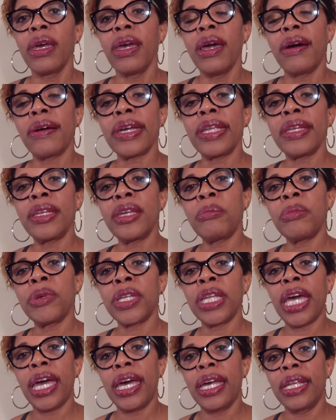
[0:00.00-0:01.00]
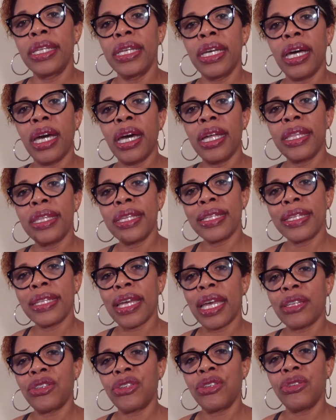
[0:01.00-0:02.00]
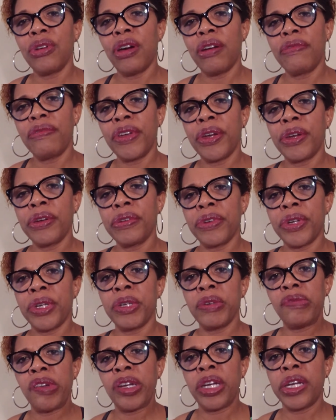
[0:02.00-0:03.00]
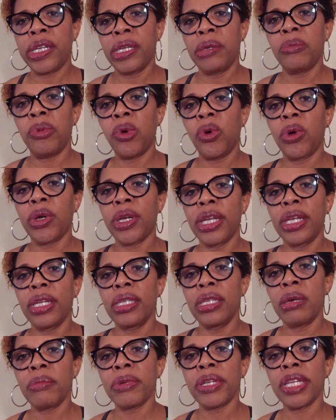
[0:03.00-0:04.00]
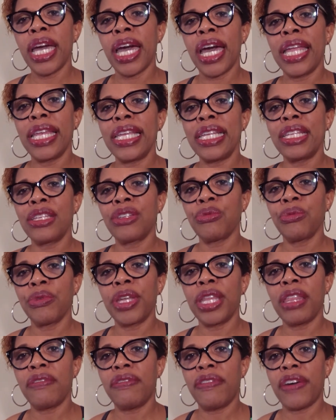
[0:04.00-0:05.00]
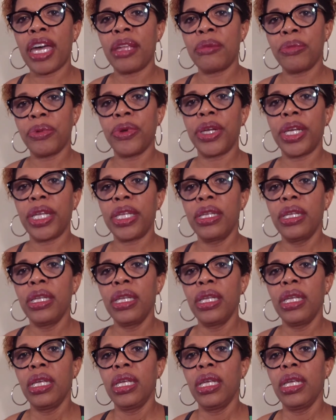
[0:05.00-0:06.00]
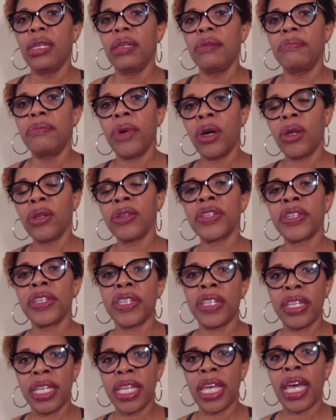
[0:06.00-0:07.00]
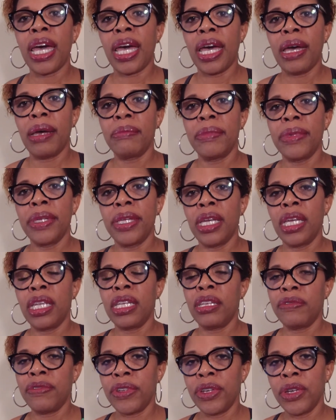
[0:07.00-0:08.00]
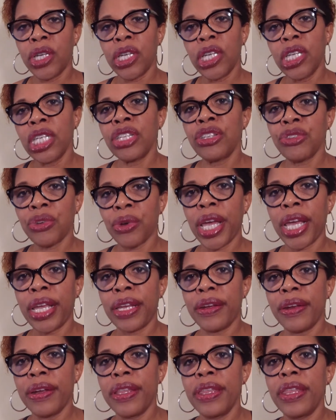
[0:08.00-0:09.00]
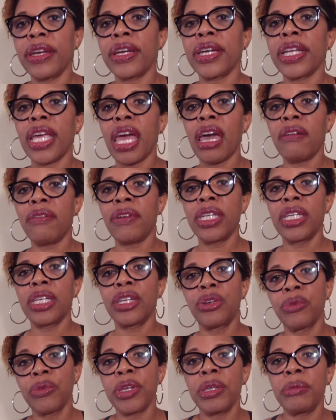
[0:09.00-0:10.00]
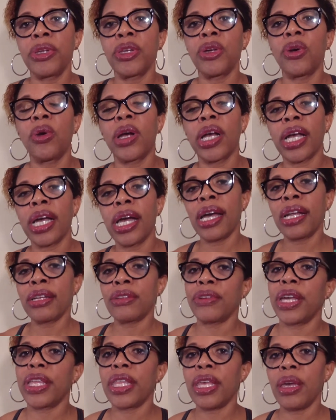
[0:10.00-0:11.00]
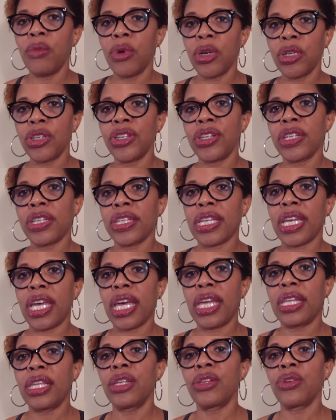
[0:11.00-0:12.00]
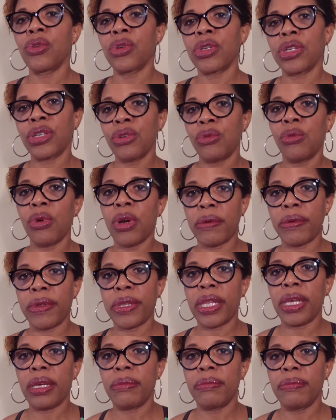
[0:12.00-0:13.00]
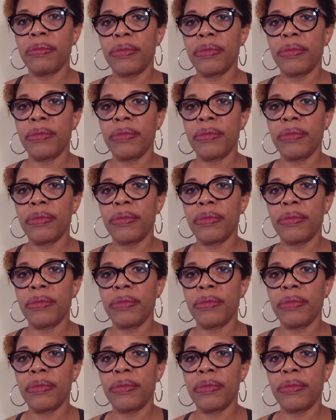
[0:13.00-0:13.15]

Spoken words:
Okay, number 9. These last two are very, very, very important. Number 9 is read the fine print. Most of the time, and if they're a good trainer, they're going to have an agreement or a contract they want you to sign in order to work with them.